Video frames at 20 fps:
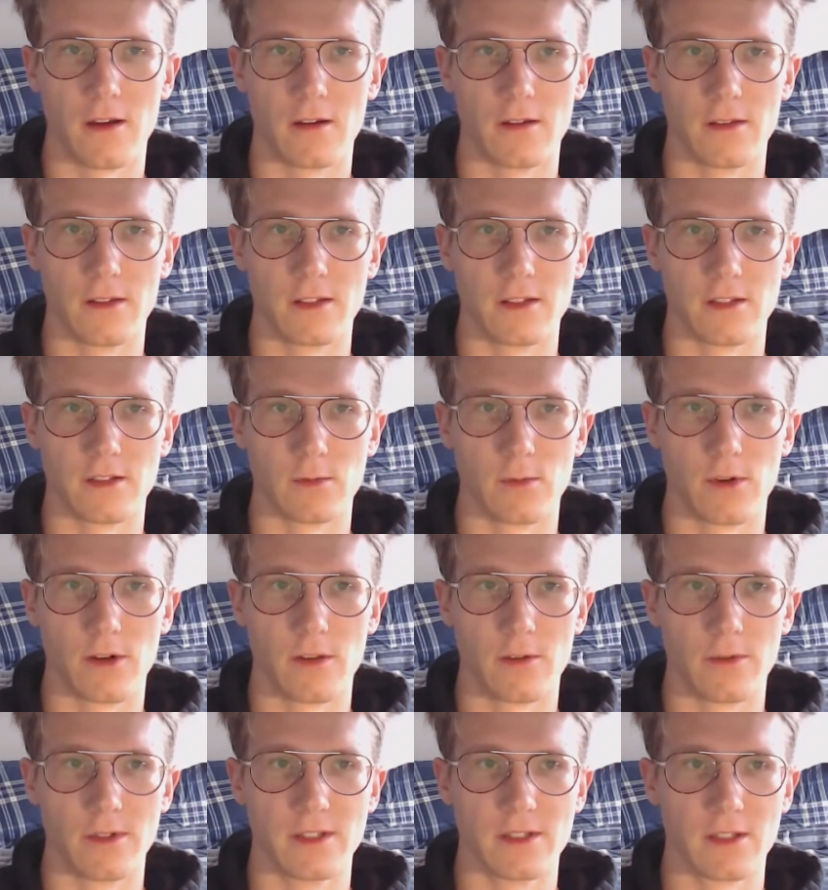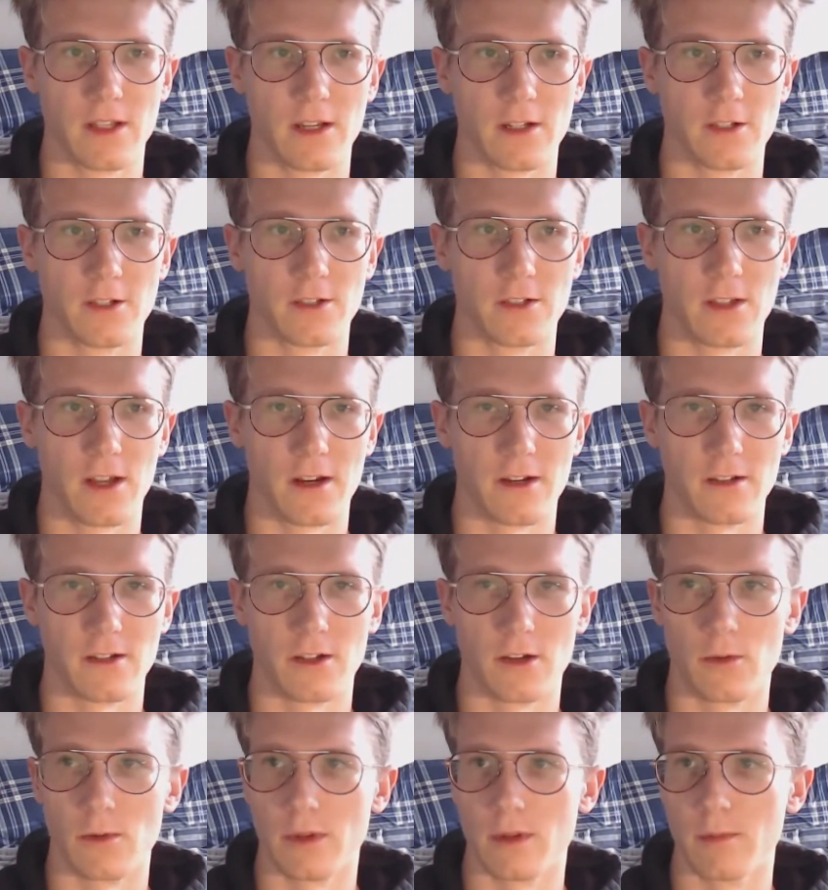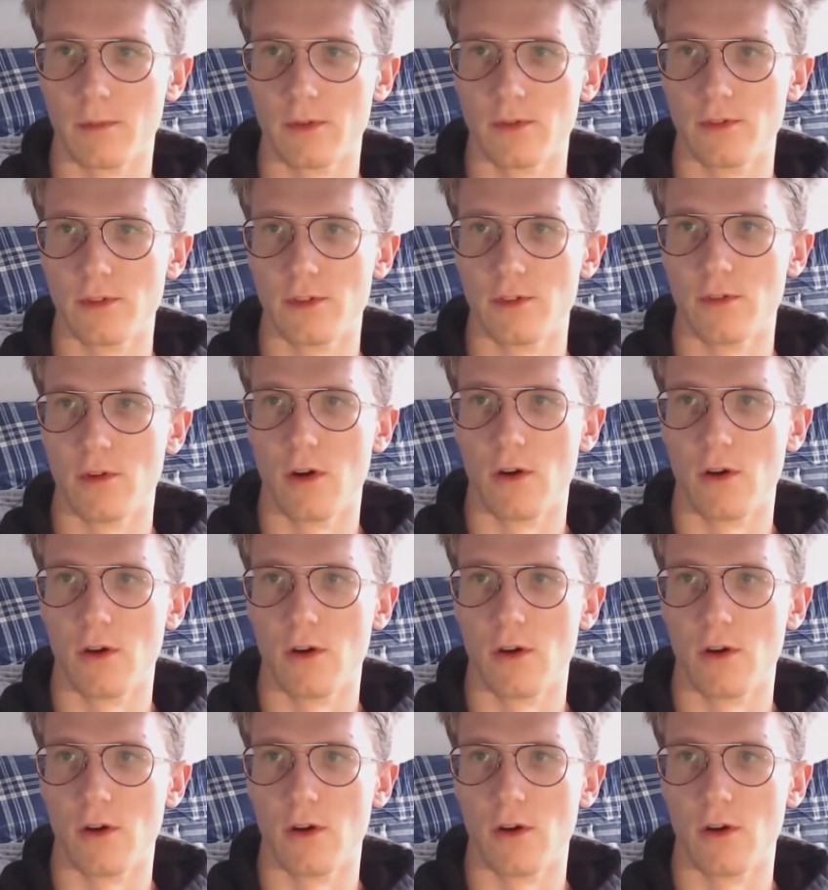This is one of the reasons I decided to go with Ubuntu